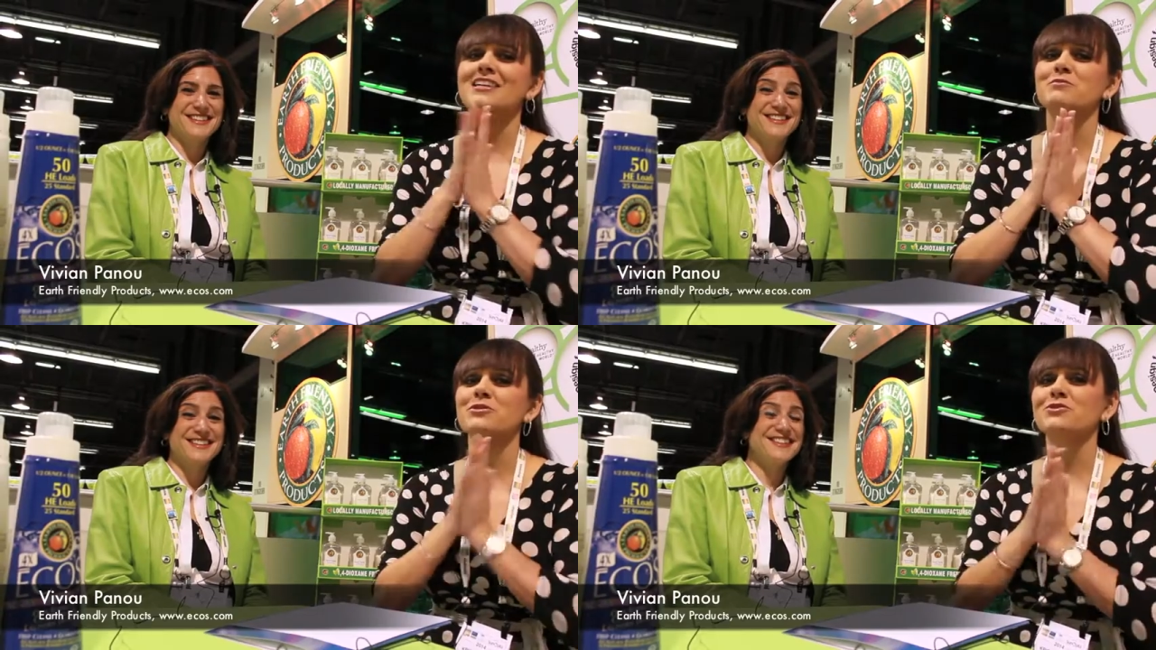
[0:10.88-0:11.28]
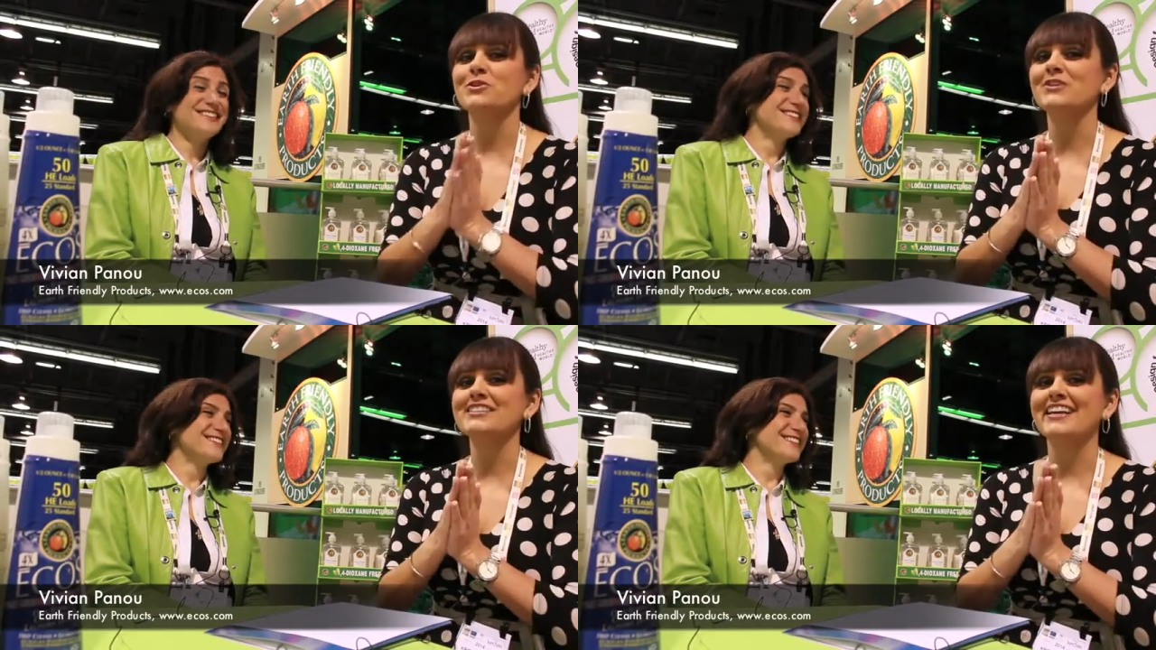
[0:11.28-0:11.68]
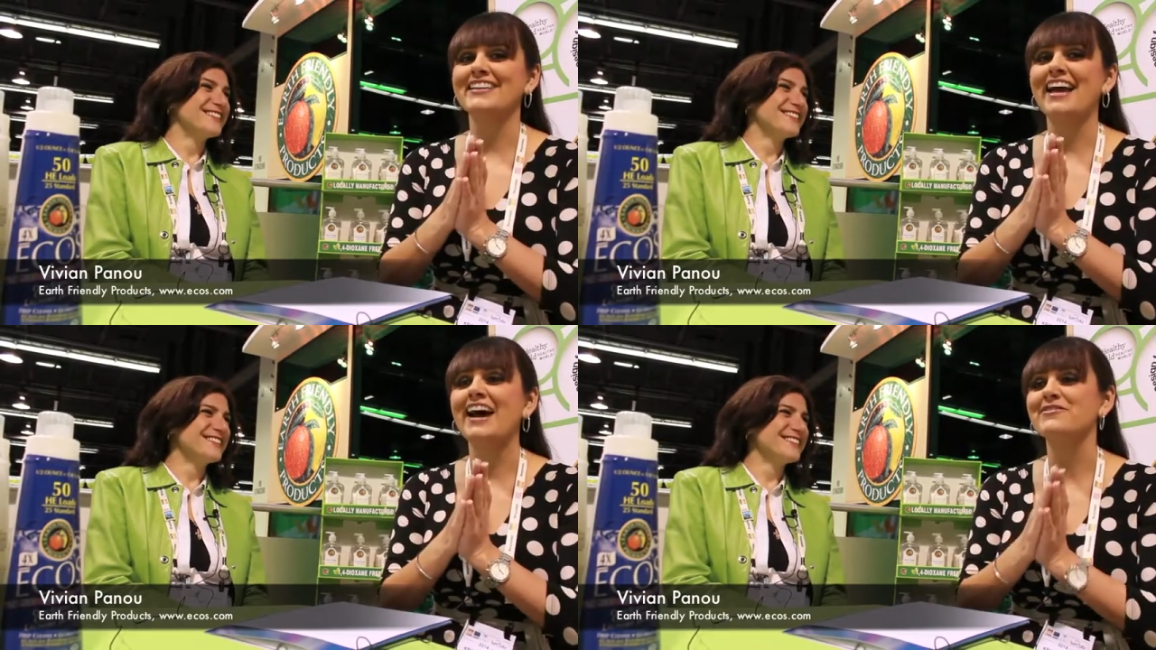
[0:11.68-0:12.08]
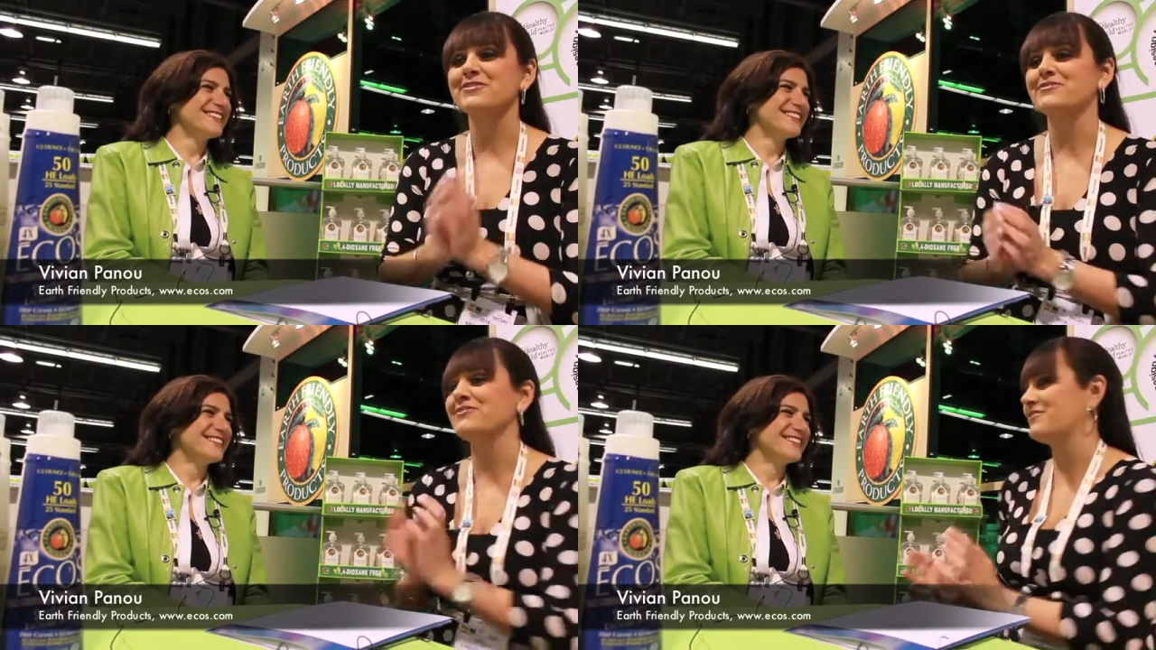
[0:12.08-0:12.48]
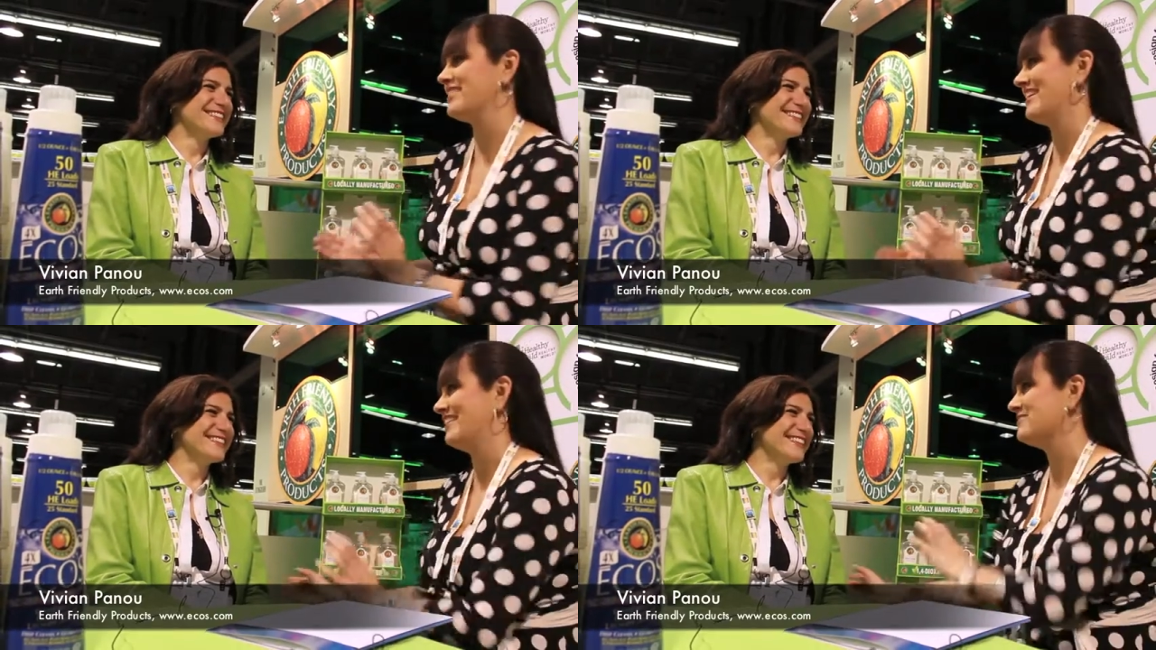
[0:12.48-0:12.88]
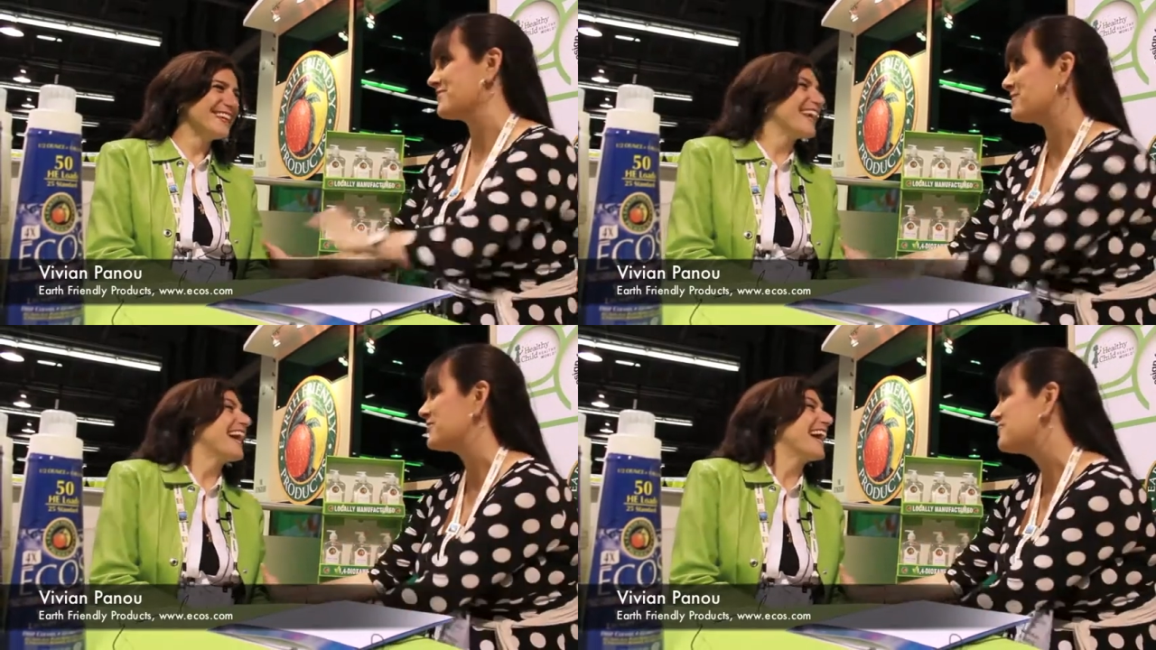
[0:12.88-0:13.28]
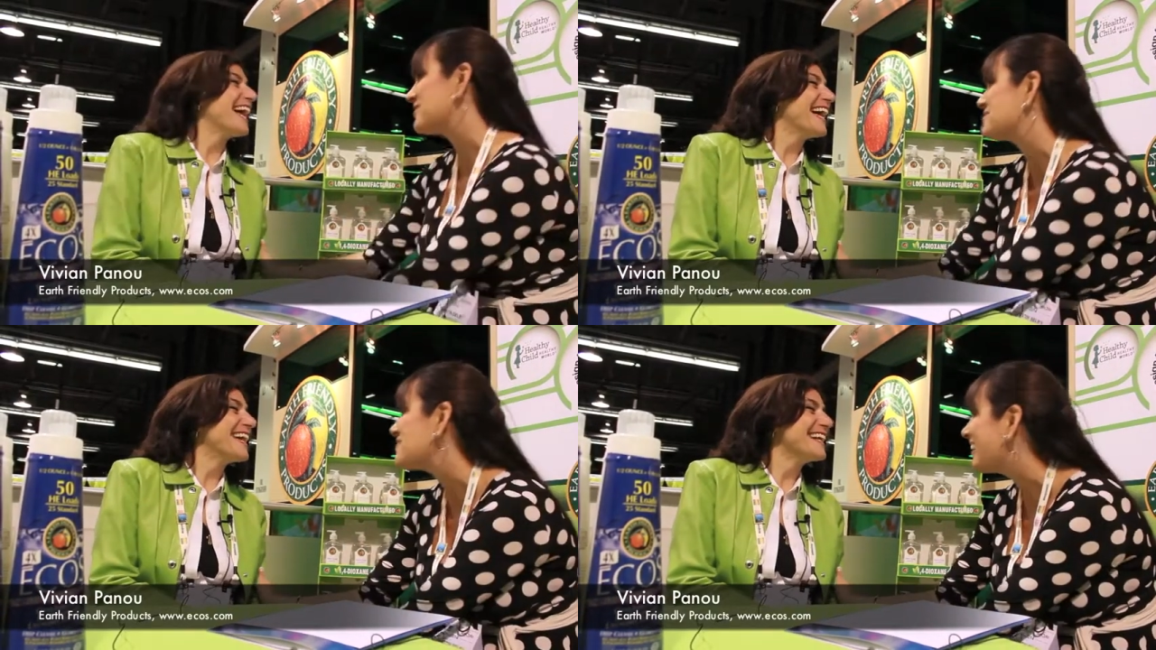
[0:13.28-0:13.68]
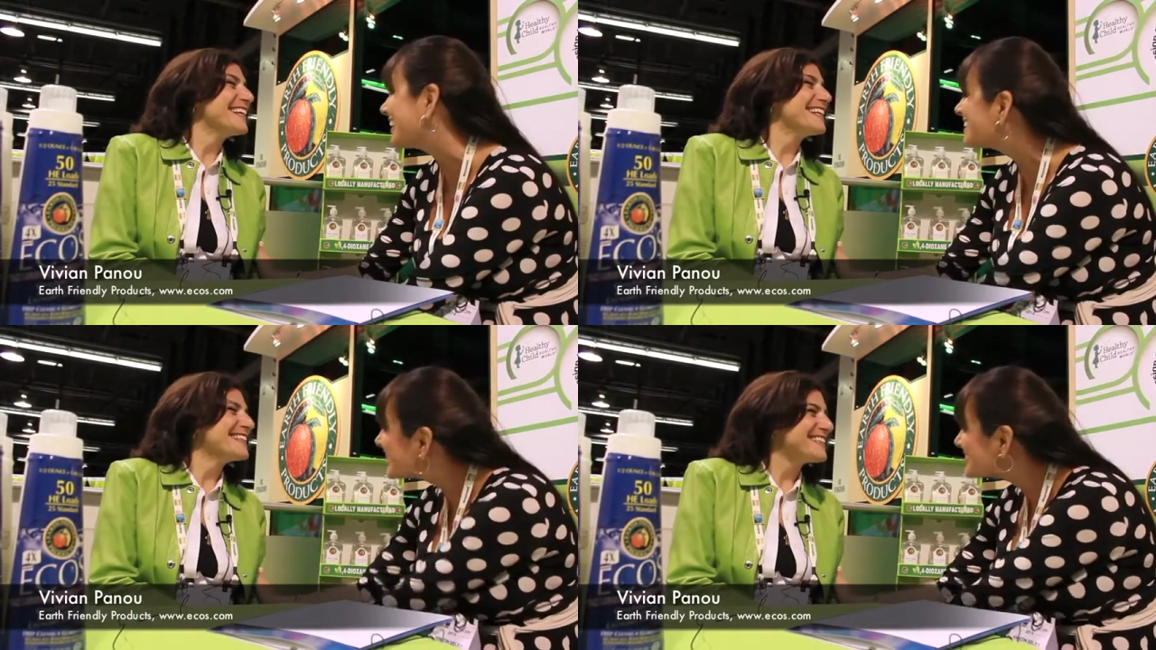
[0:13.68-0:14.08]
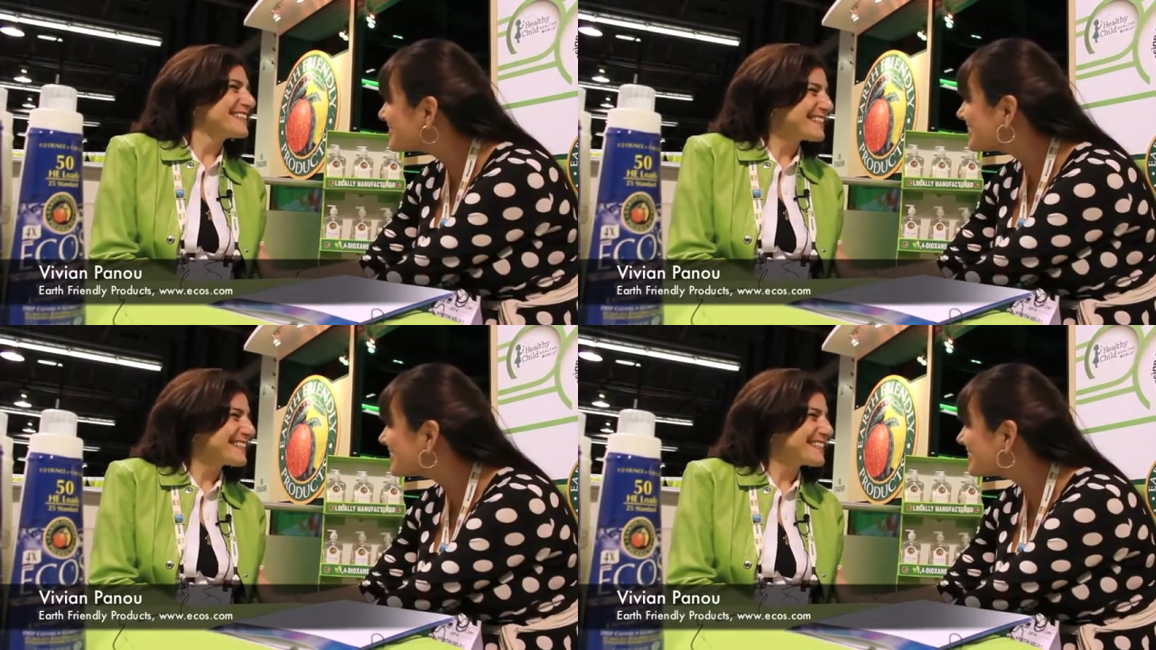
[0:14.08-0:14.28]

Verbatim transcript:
Speaker 1: and I'm just so excited to have her, Vivian from Earth Friendly Products. Thanks for